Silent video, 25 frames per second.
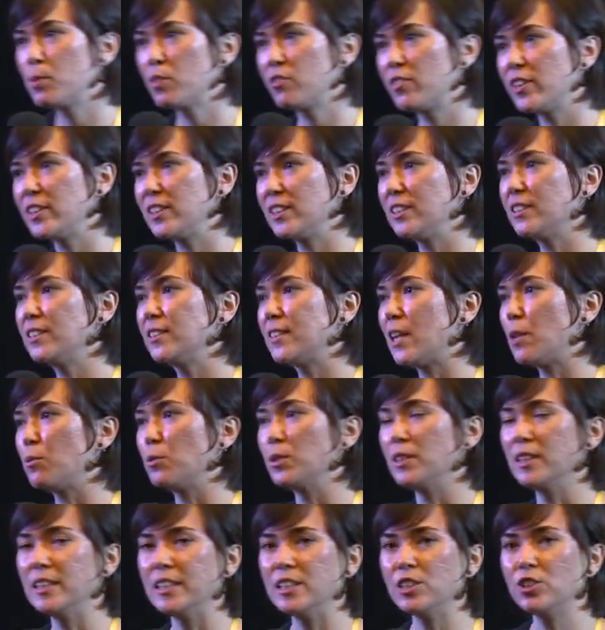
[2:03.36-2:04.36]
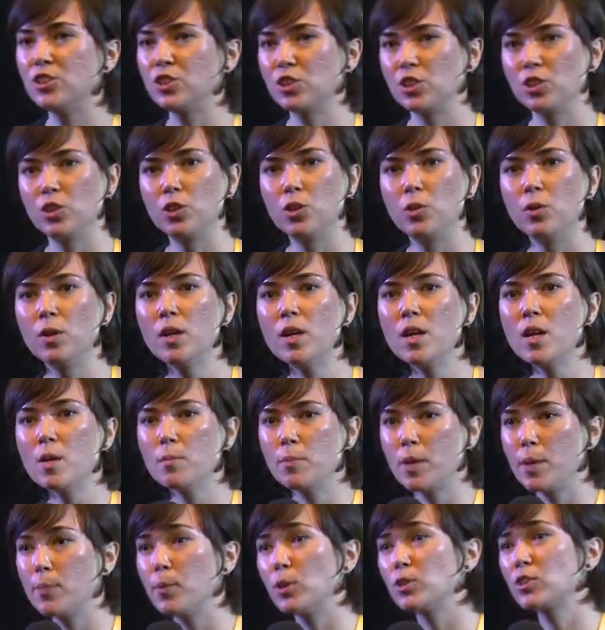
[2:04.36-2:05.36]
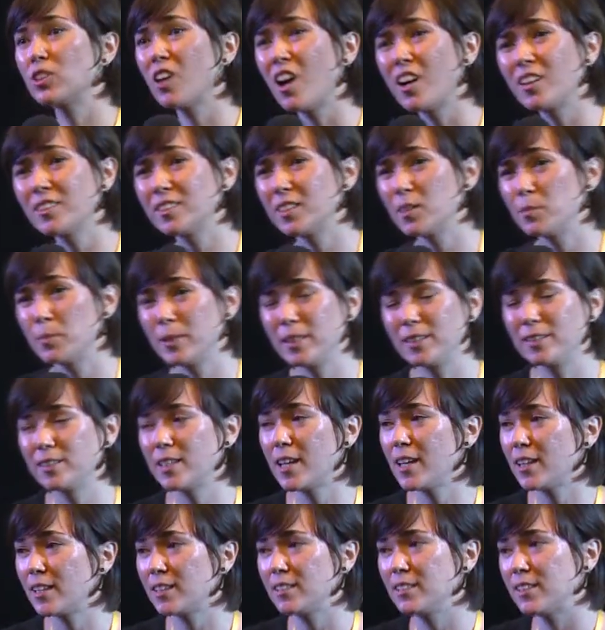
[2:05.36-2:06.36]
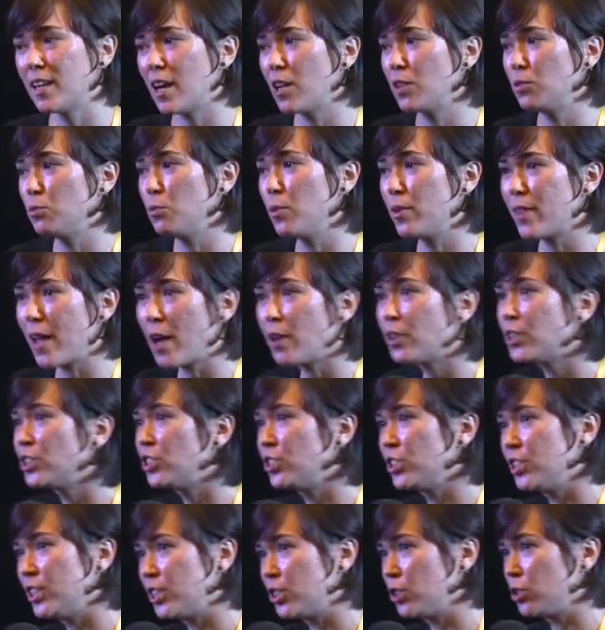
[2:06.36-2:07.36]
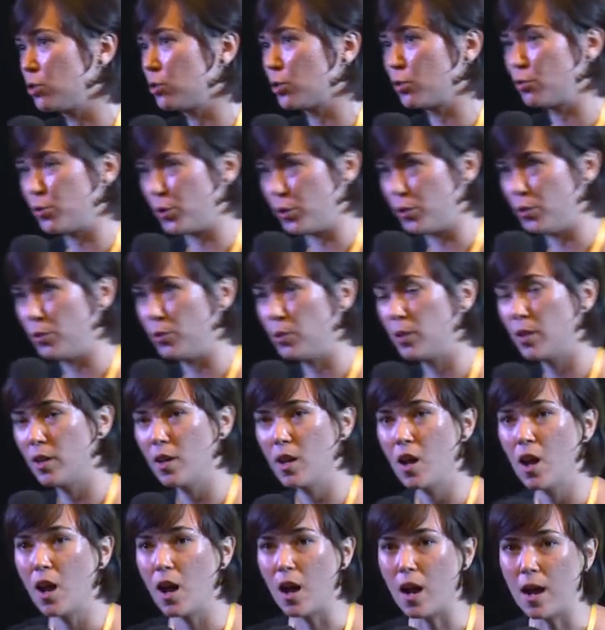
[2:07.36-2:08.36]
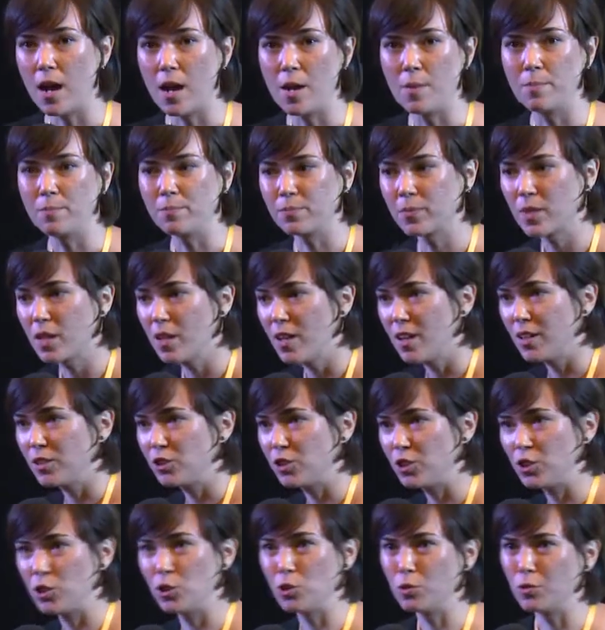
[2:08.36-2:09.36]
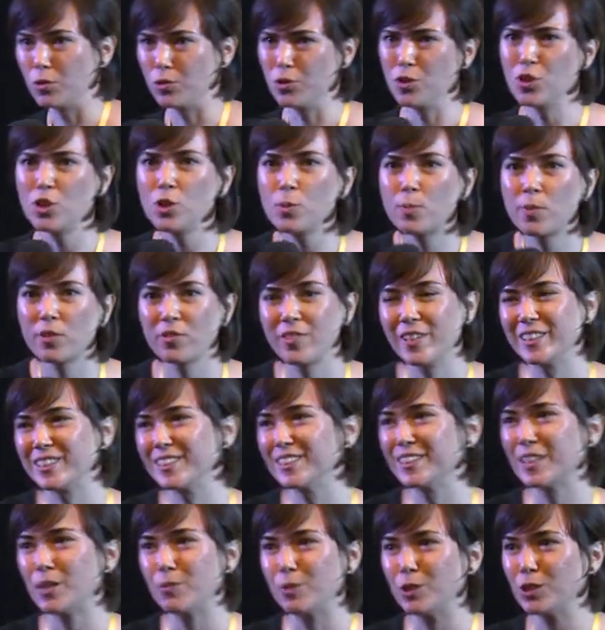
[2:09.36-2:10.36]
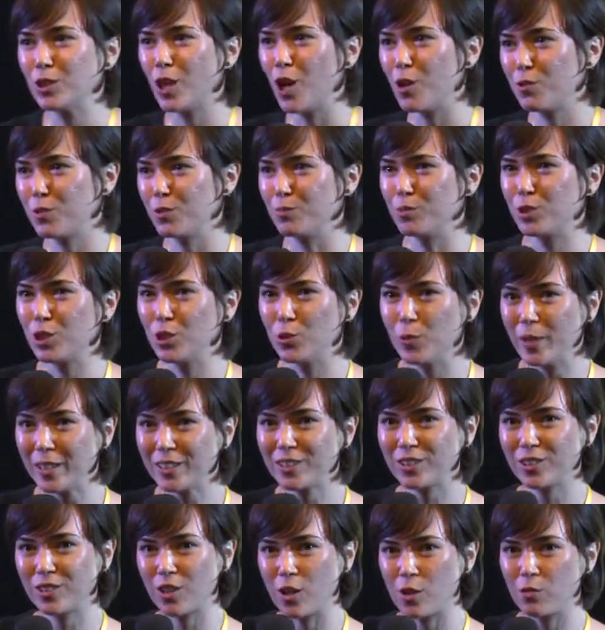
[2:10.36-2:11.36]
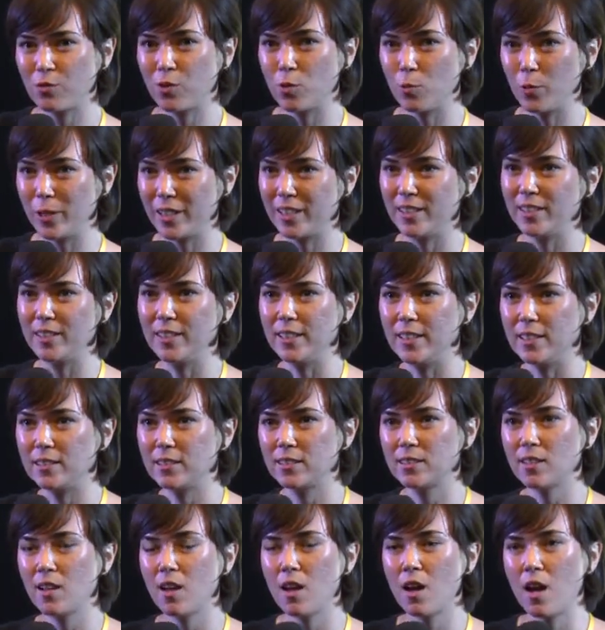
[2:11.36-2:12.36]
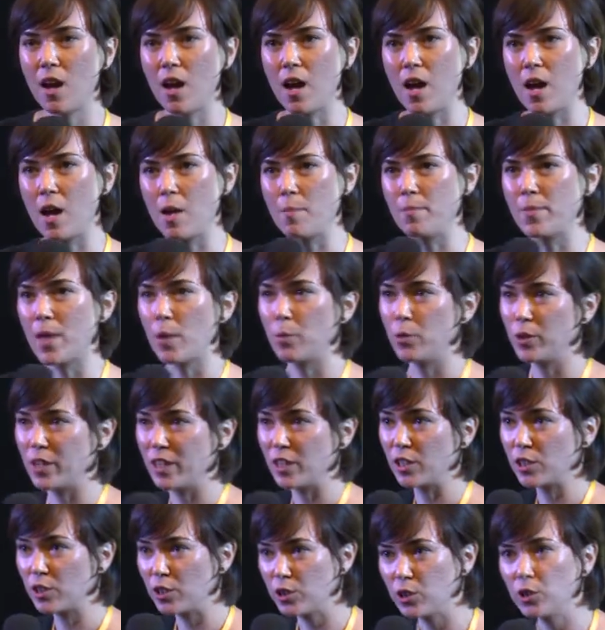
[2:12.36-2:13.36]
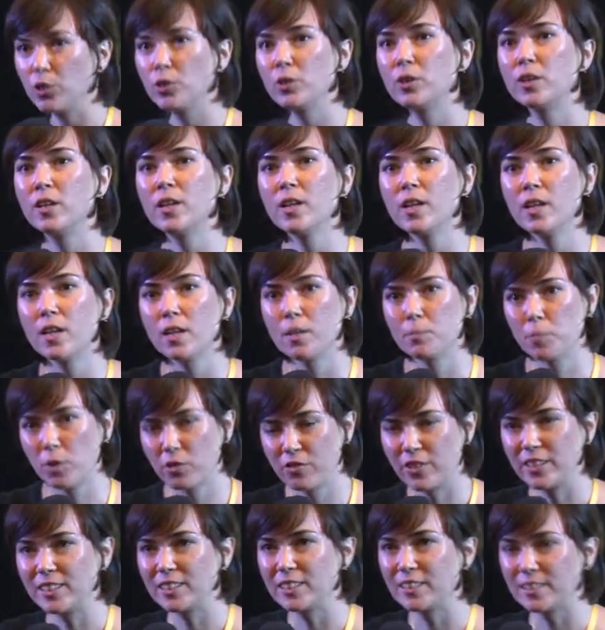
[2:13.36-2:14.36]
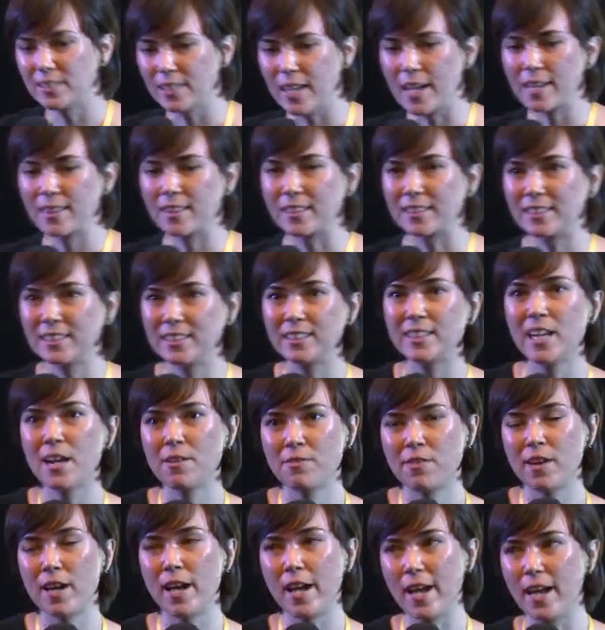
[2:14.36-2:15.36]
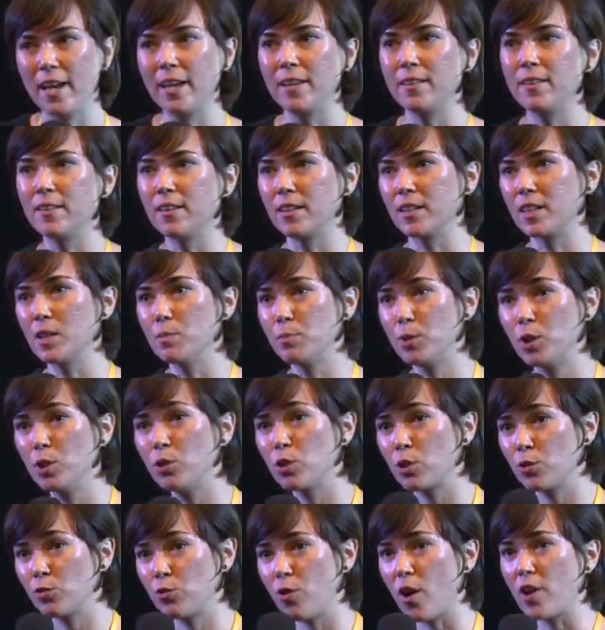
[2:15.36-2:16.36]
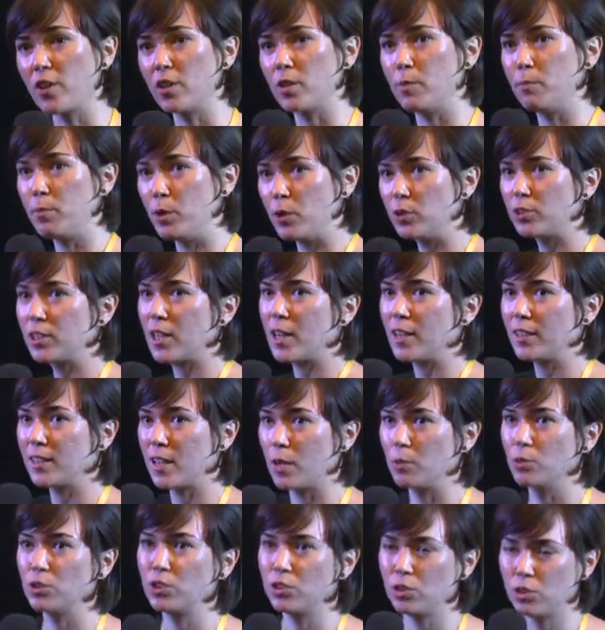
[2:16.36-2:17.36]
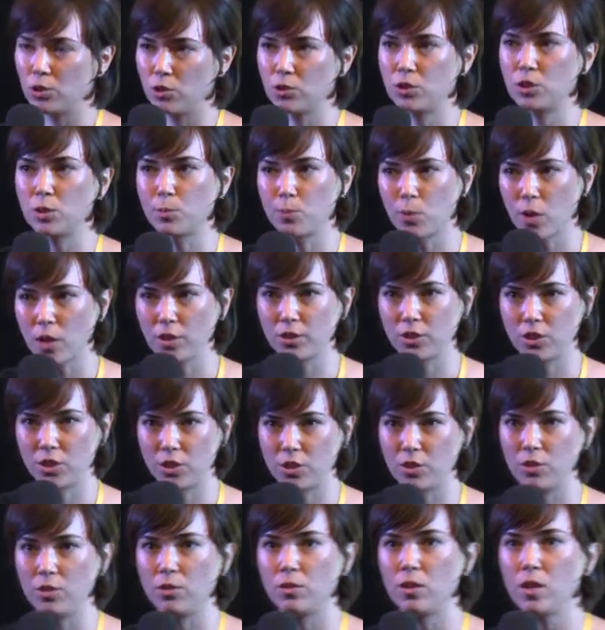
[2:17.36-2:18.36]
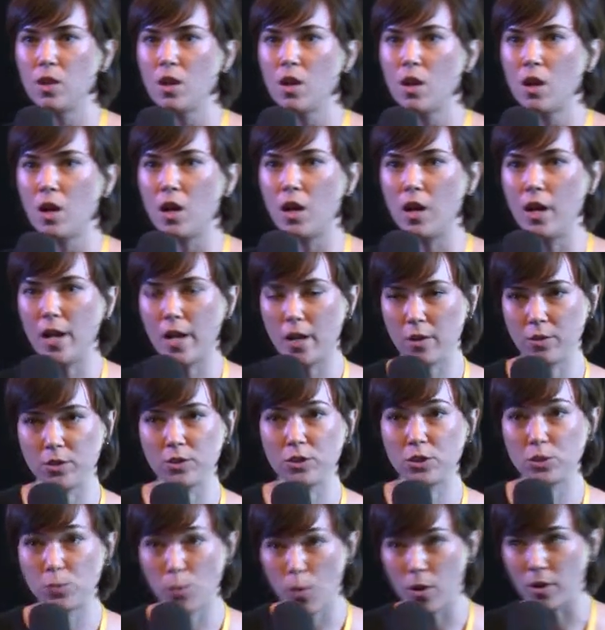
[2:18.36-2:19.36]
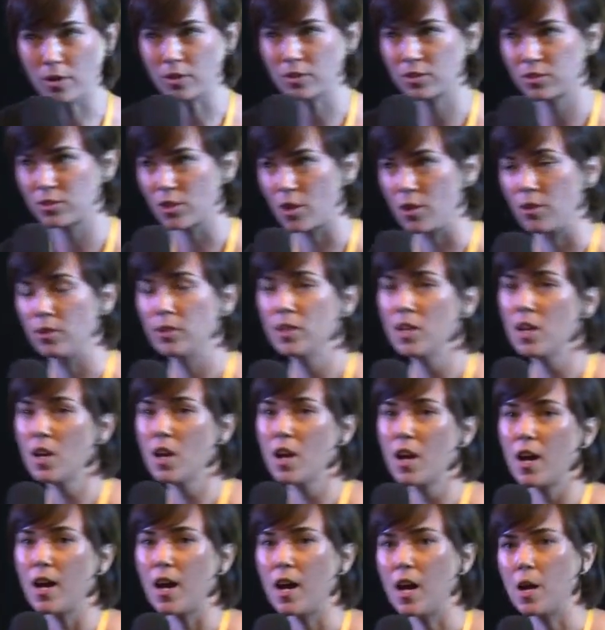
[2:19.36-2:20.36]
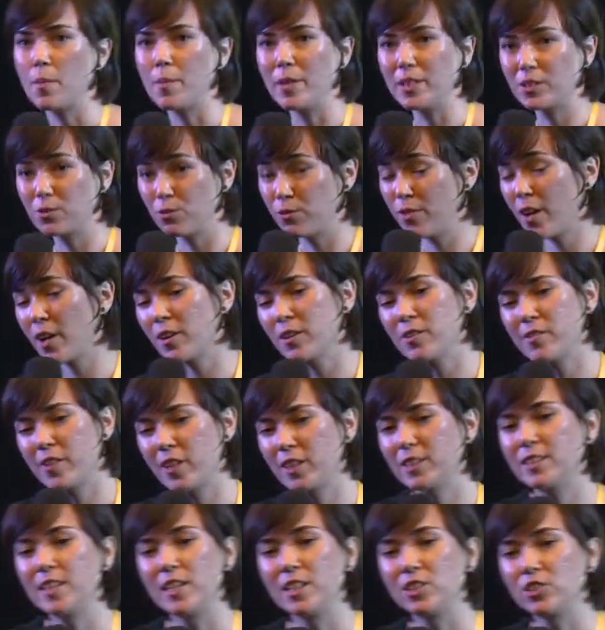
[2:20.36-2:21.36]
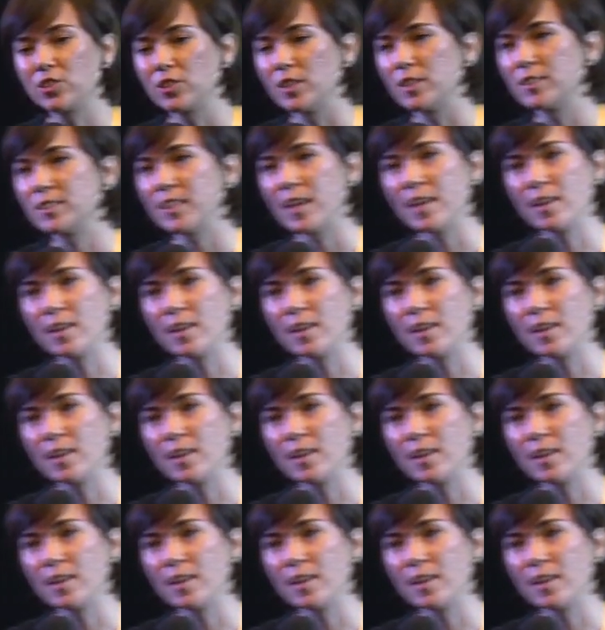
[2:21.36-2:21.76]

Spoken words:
provisions that would lead to people's content being taken down without a judicial review, to new provisions that we saw from 2 weeks ago from WikiLeaks that would include provisions like the CFAA, the Computer Fraud and Abuse Act that was used to prosecute Aaron Swartz. So it's very, very dangerous.